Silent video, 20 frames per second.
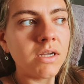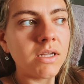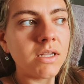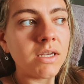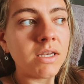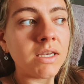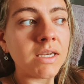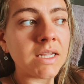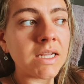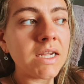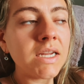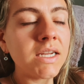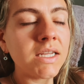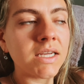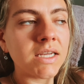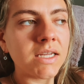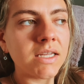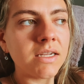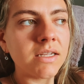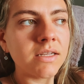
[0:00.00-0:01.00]

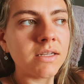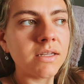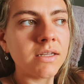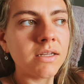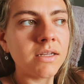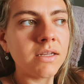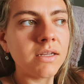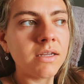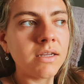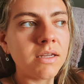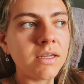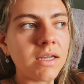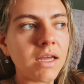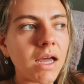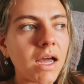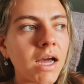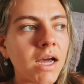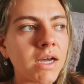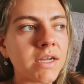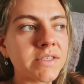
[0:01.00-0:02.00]
needed
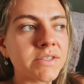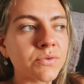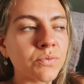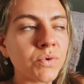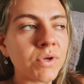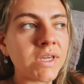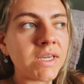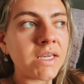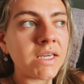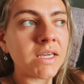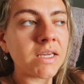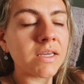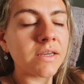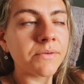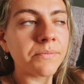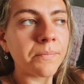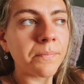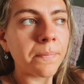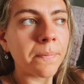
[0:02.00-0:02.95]
as we